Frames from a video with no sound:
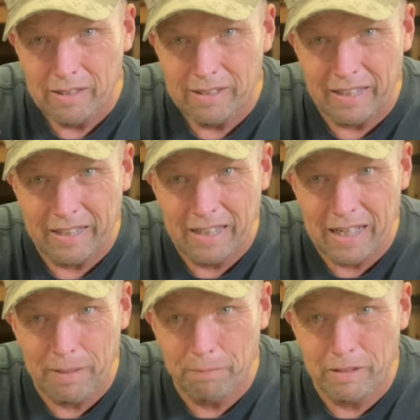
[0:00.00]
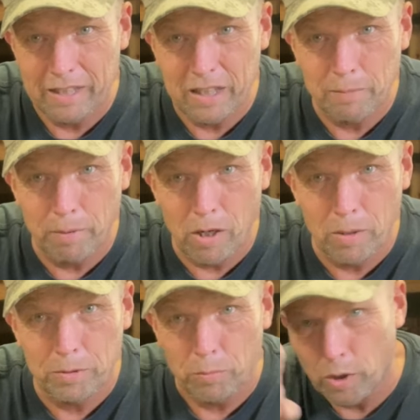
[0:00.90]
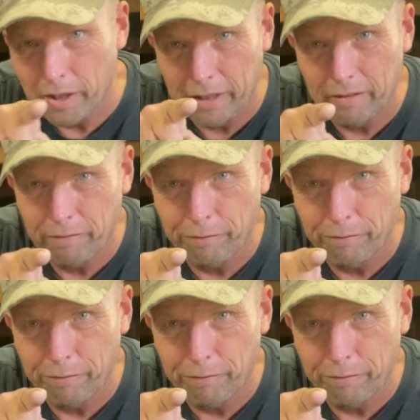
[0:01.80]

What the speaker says: to keep these bulbs working